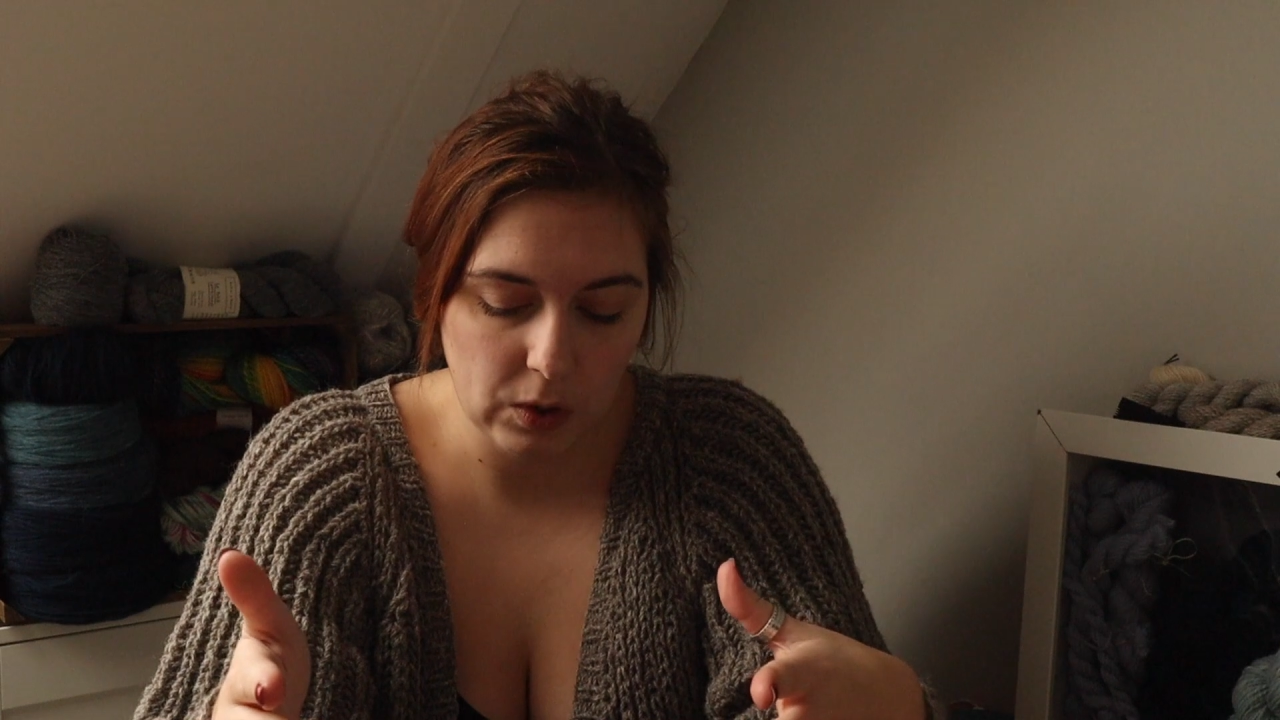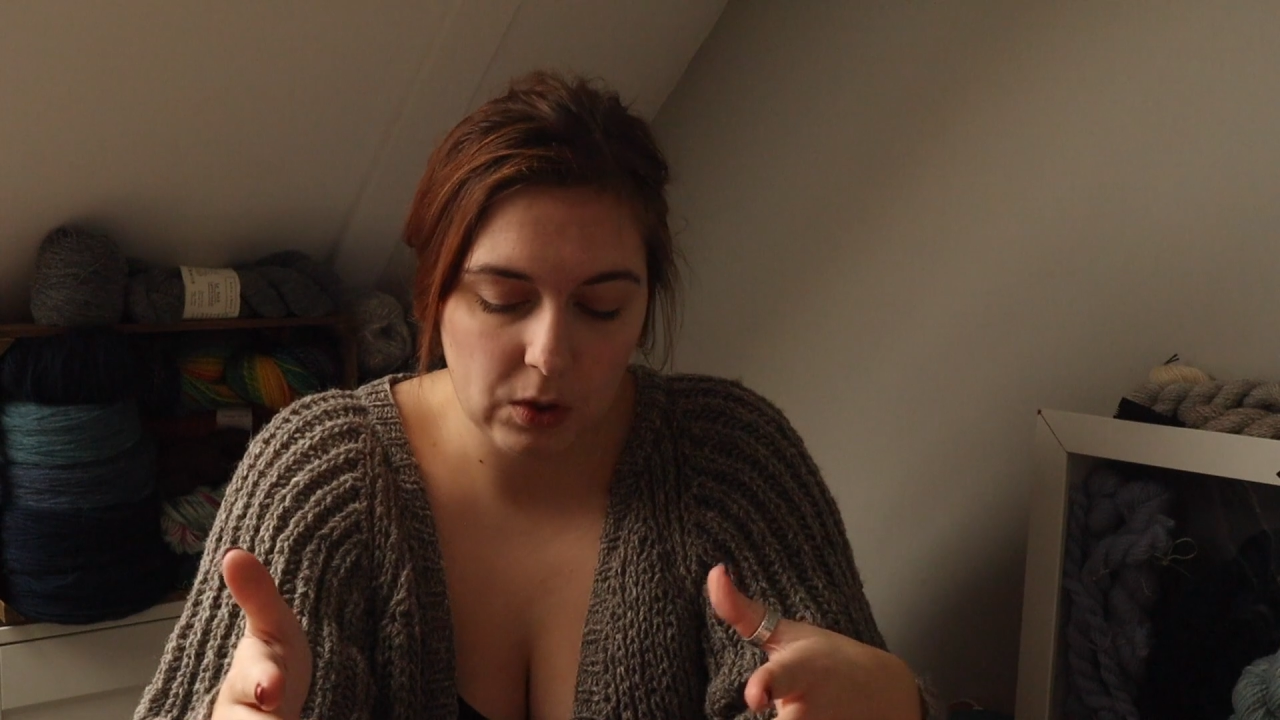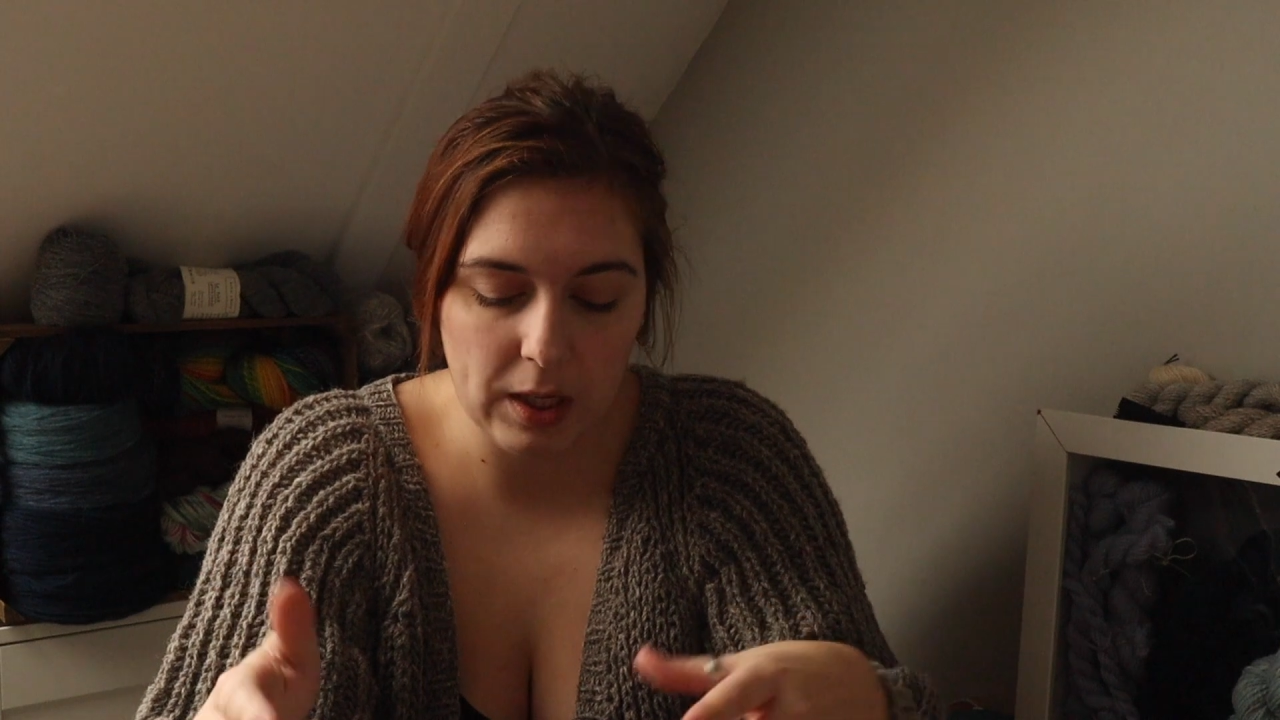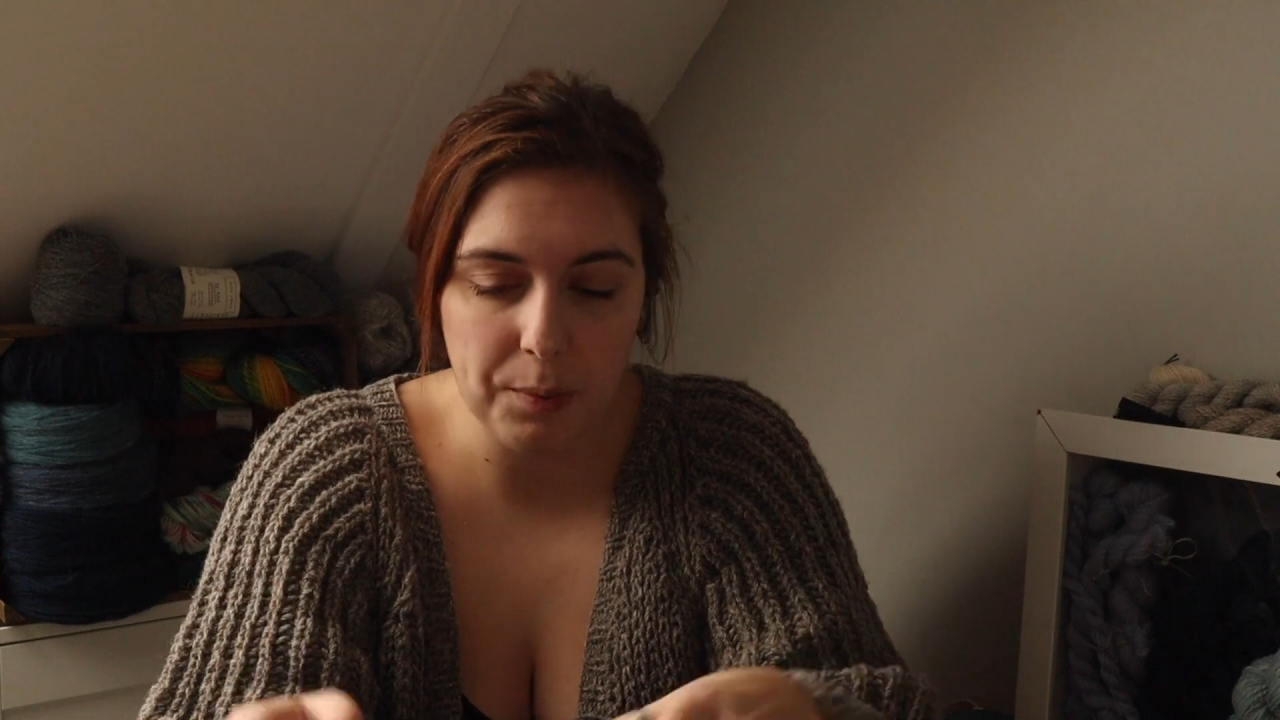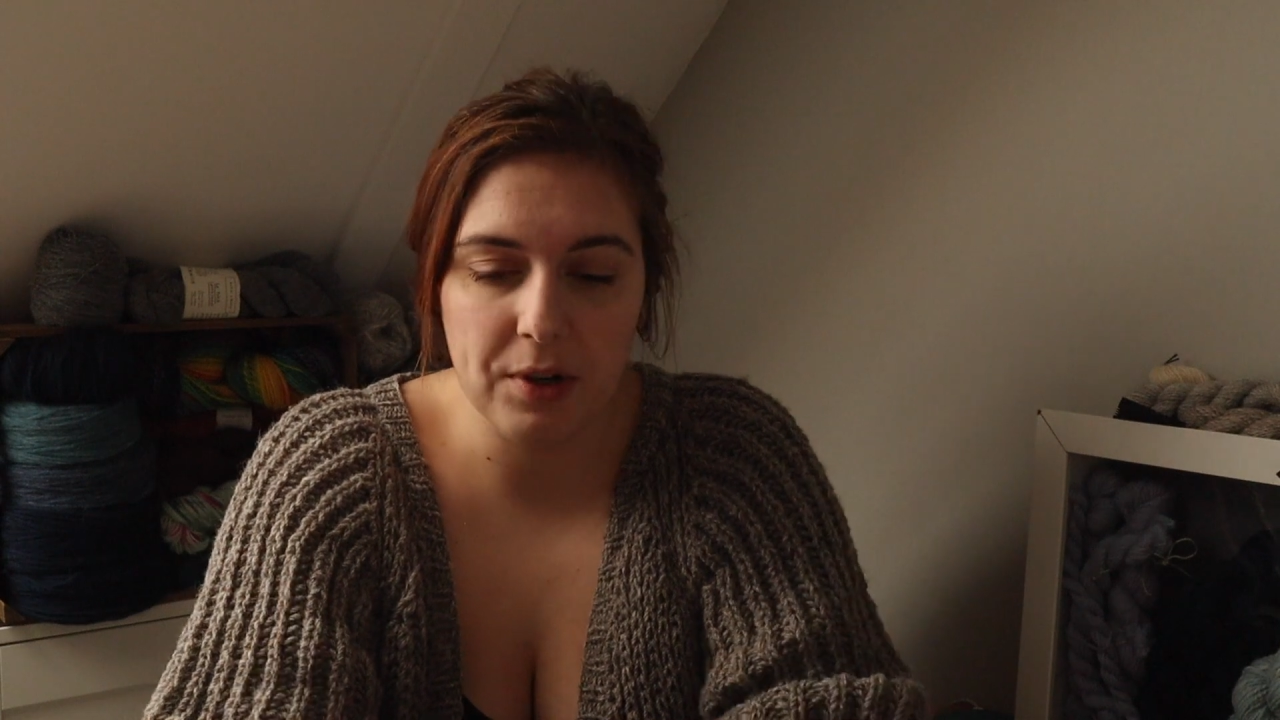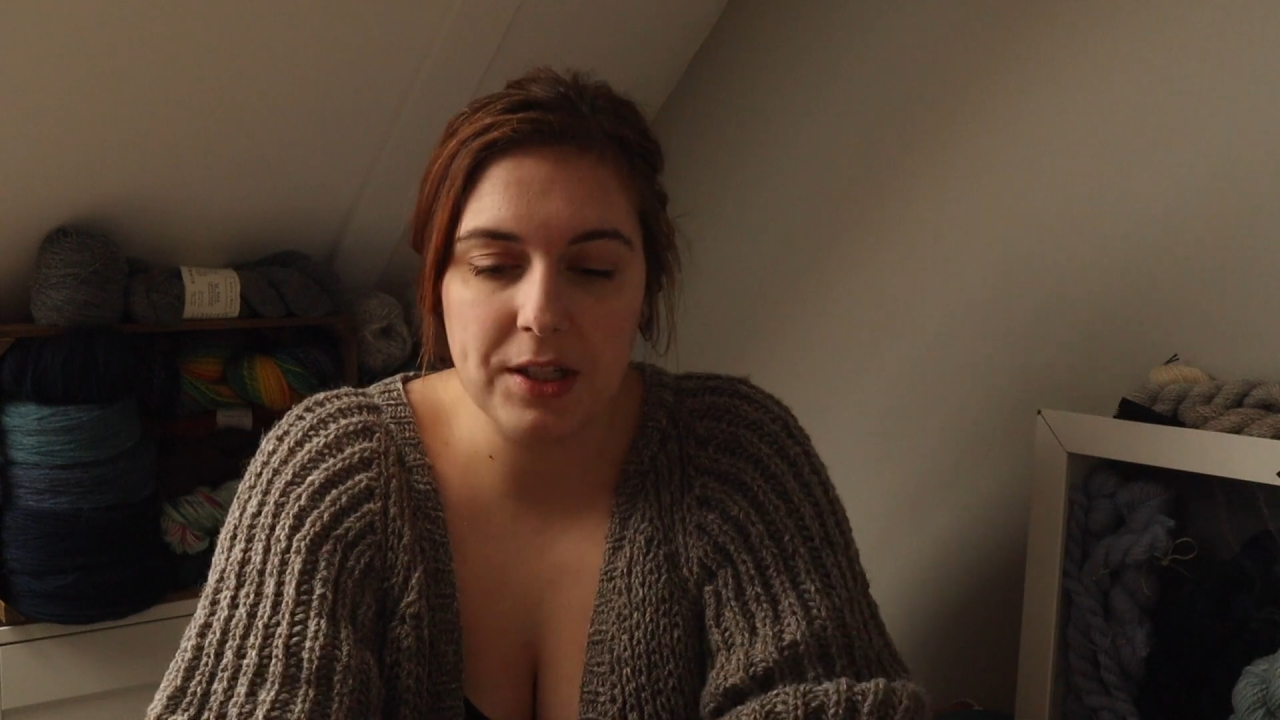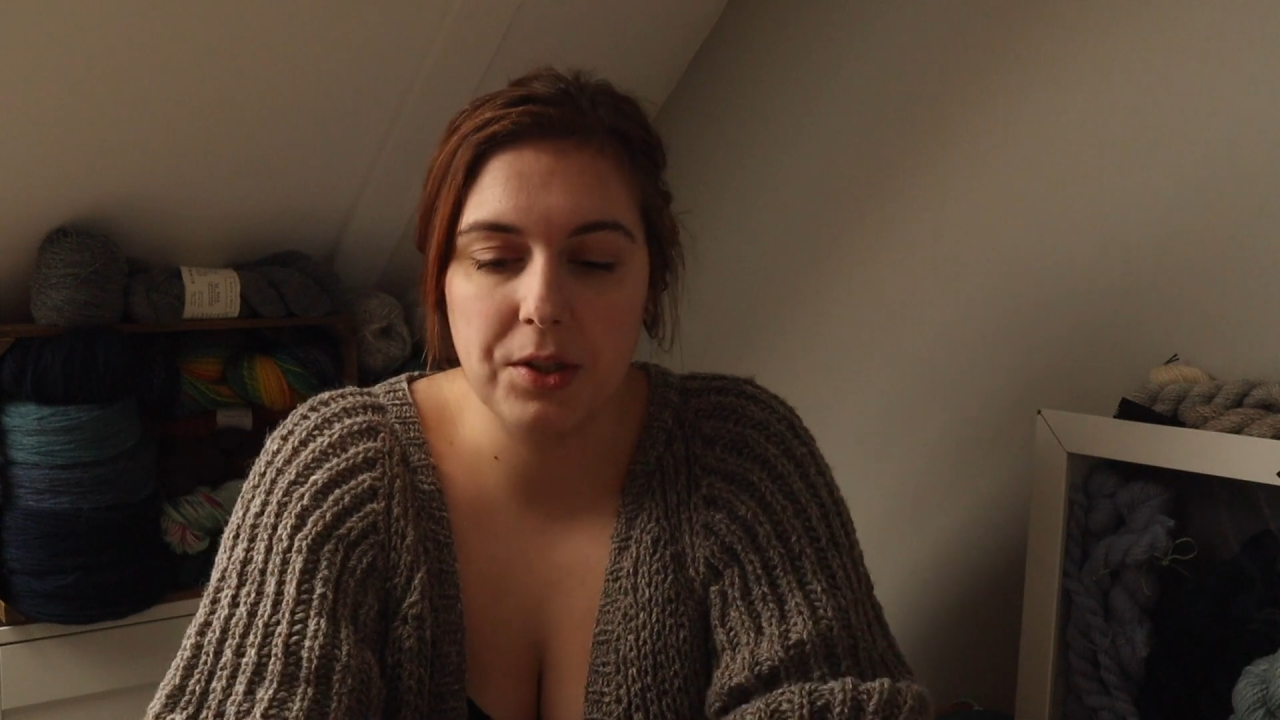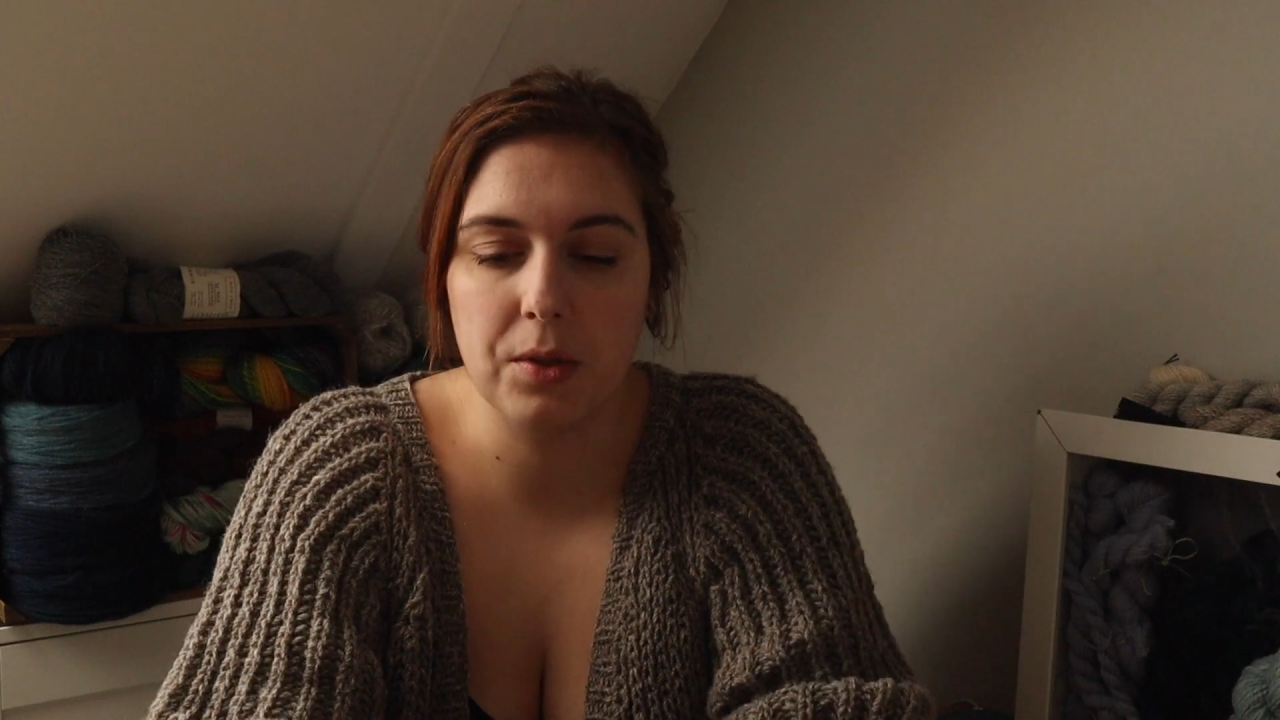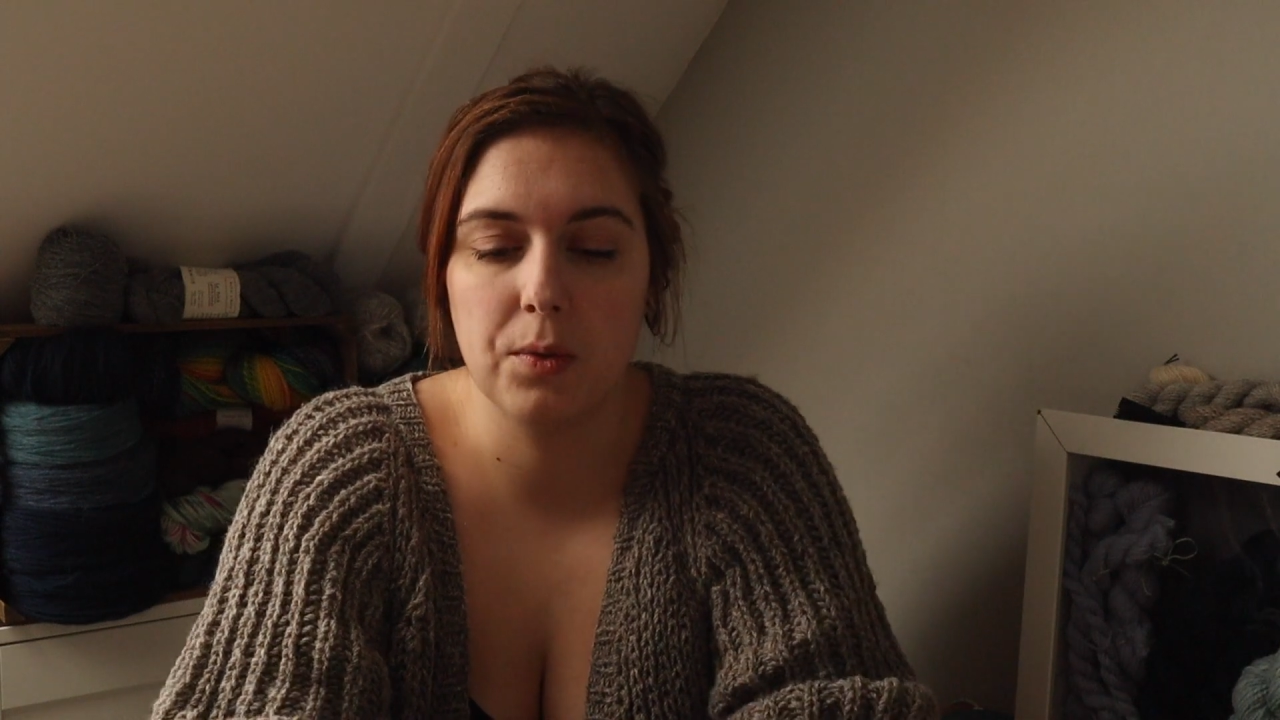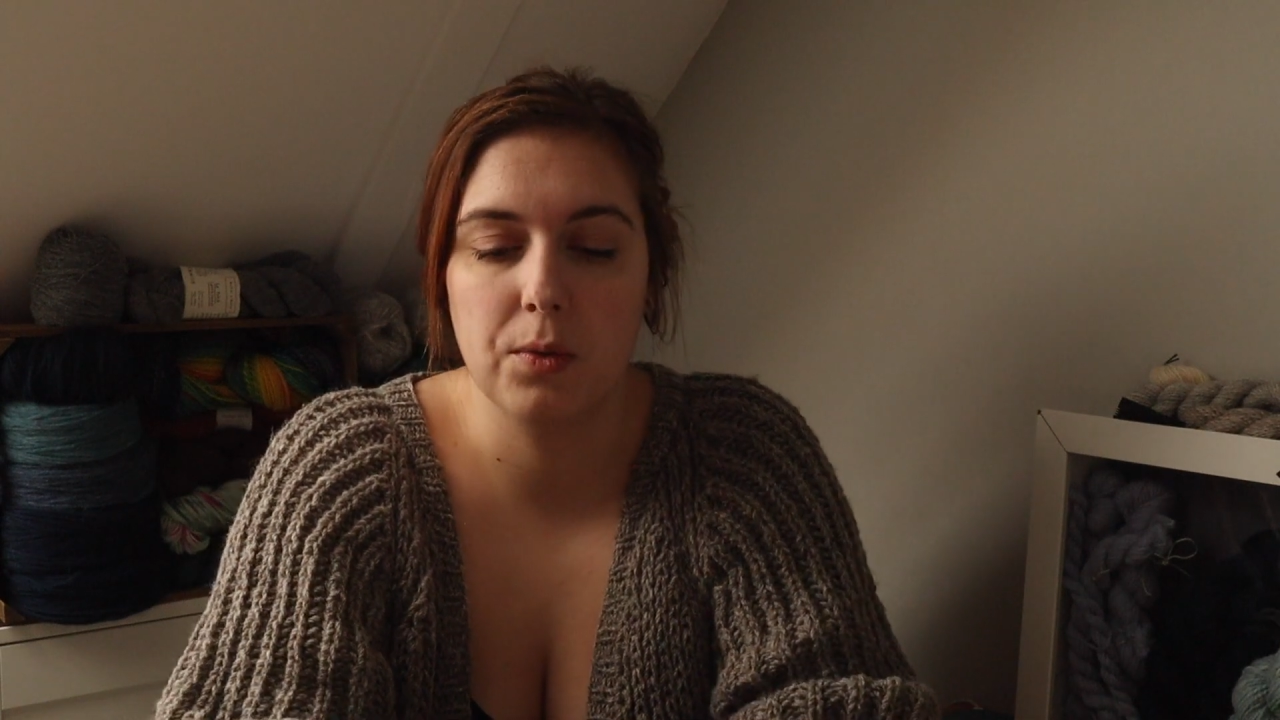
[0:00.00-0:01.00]

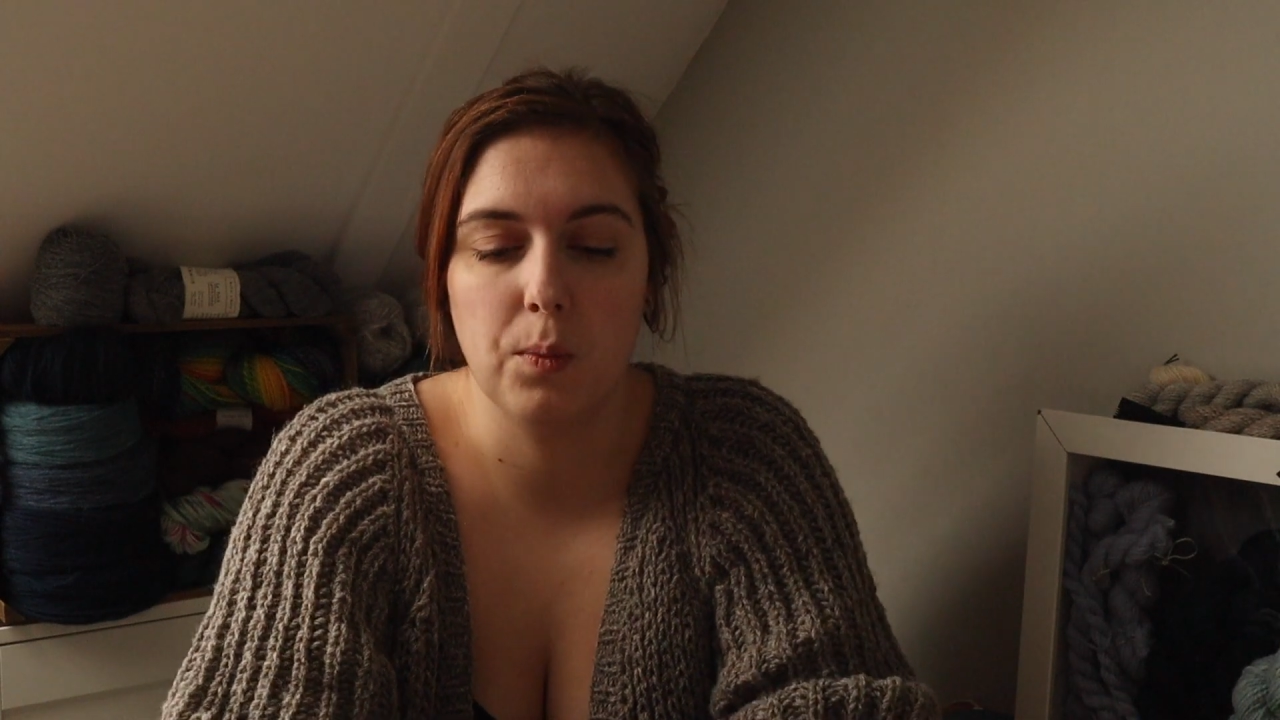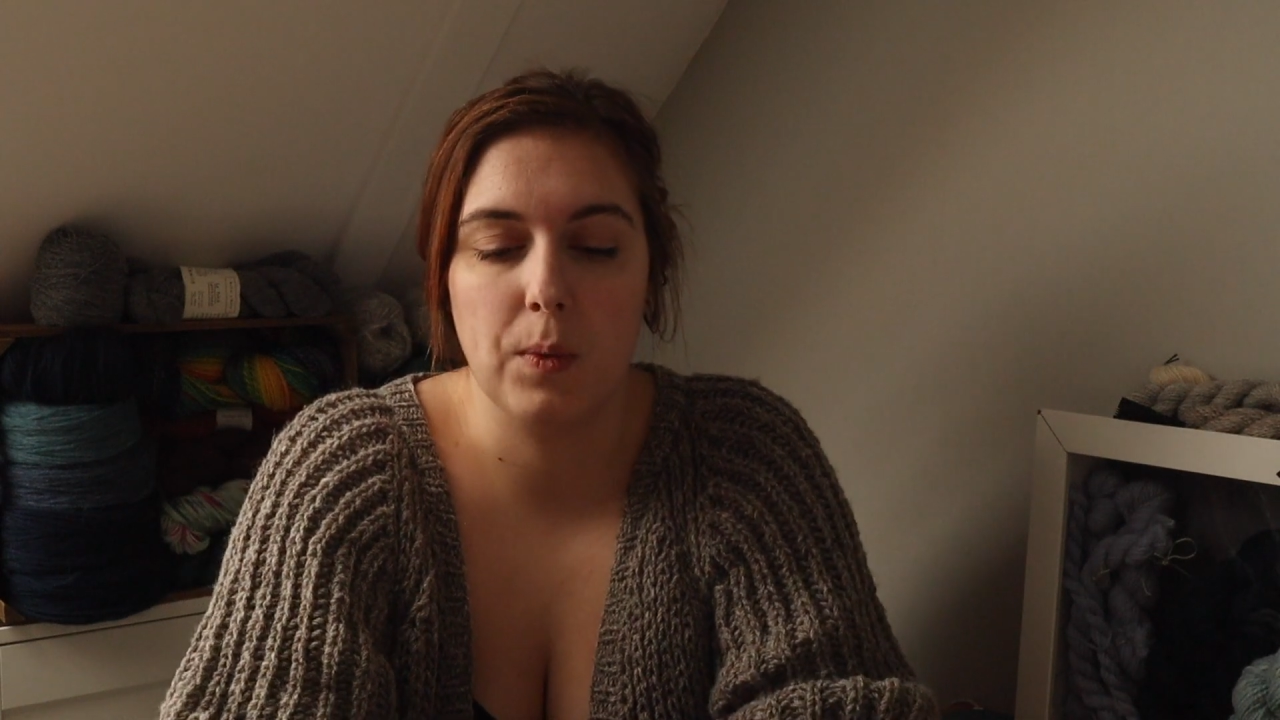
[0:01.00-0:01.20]
collaboration